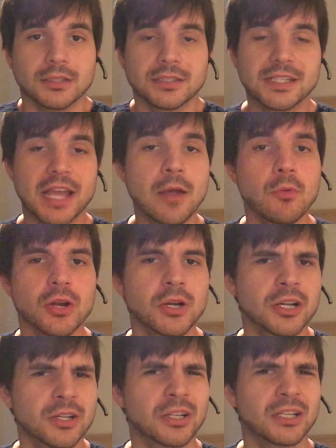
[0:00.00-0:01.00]
today we're
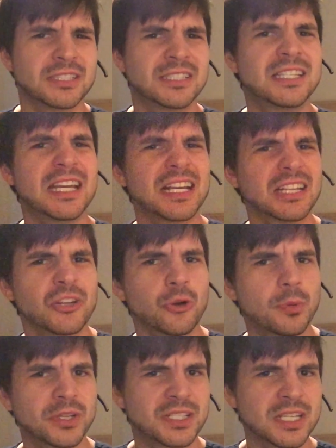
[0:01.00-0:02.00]
going to dig a
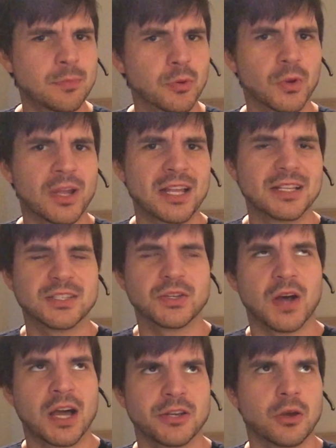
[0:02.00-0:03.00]
little bit deeper
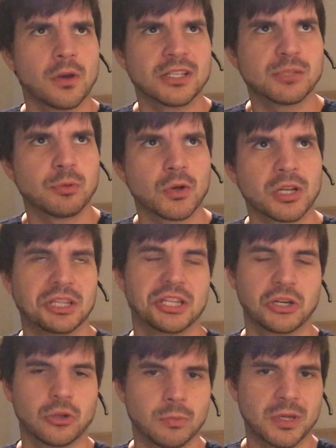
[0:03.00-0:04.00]
into, I know I spoke a
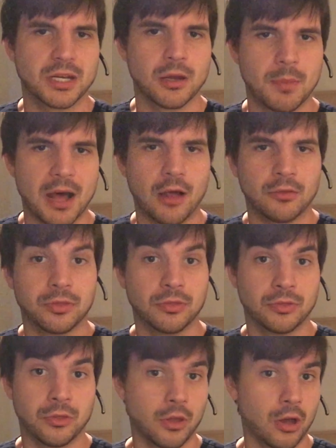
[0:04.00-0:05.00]
little bit about
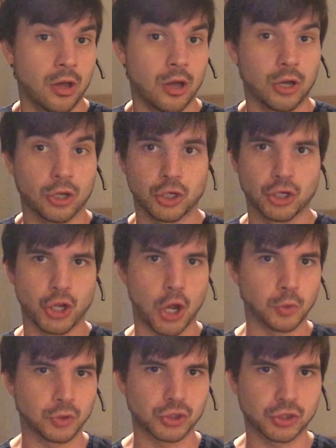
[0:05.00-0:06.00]
the
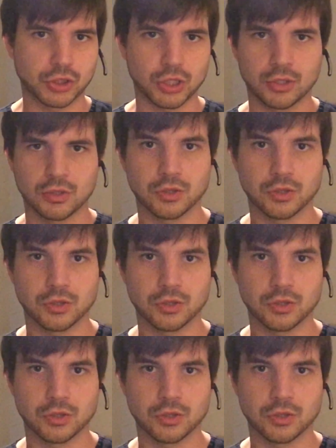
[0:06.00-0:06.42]
ghost,